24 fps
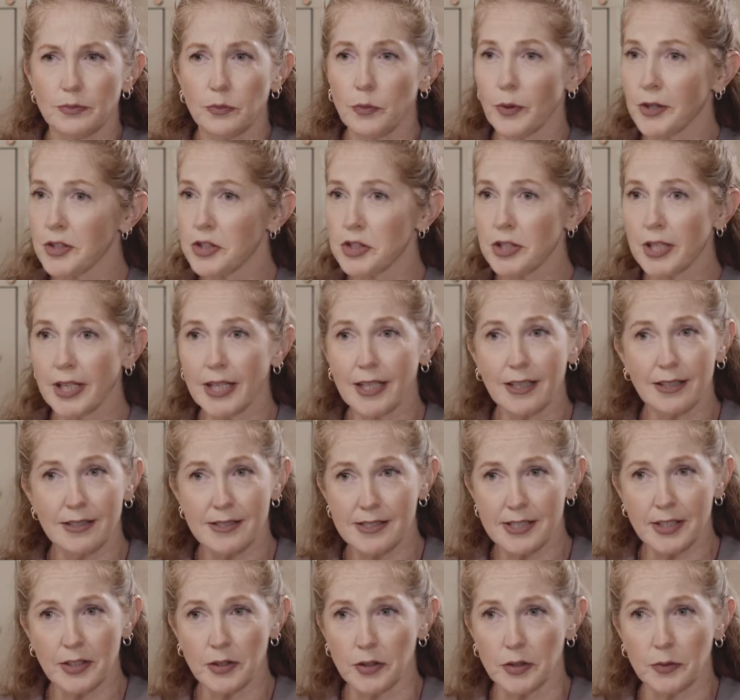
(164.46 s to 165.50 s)
what should I
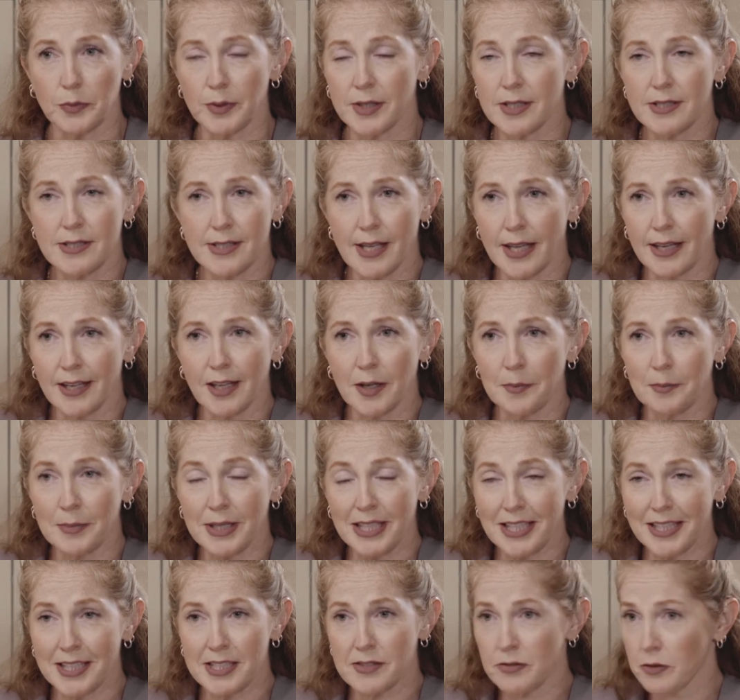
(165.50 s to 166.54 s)
consider when setting up
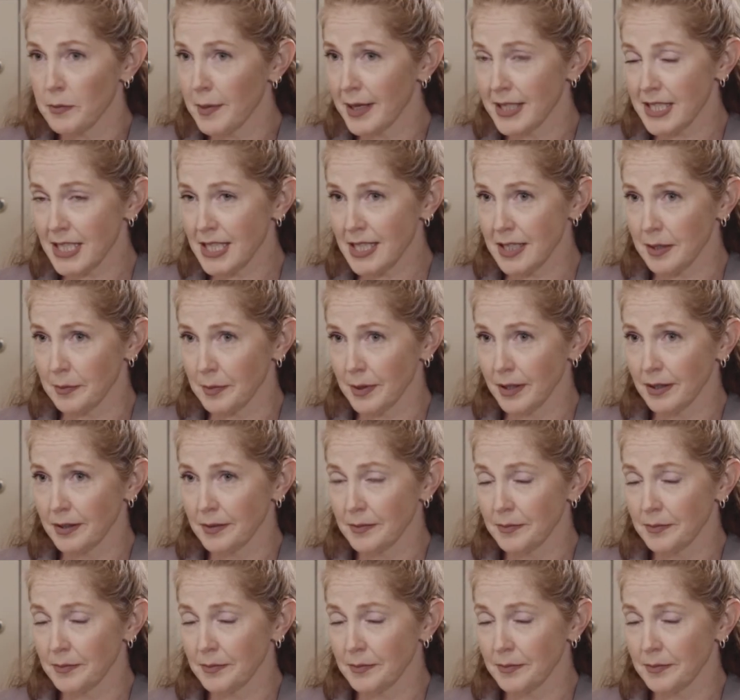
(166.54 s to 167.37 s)
meetings for my team?